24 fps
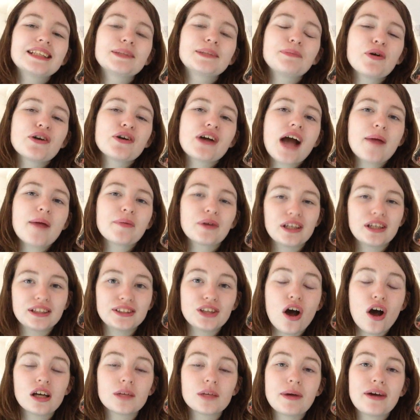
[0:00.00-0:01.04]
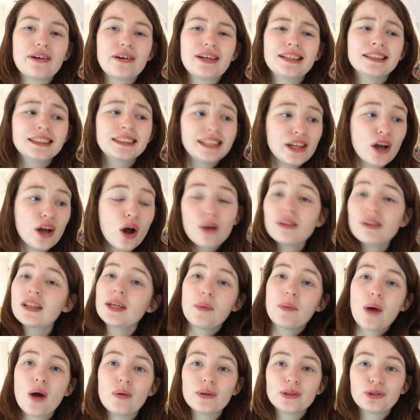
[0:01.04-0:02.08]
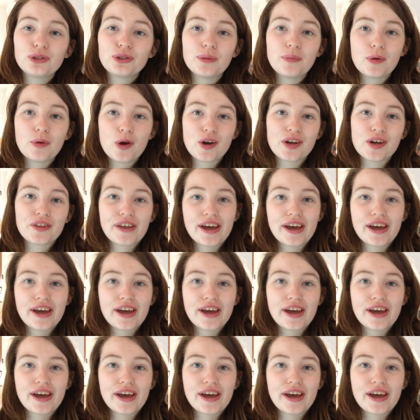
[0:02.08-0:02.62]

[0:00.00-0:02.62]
next book I'm going to talk about is the only poetry book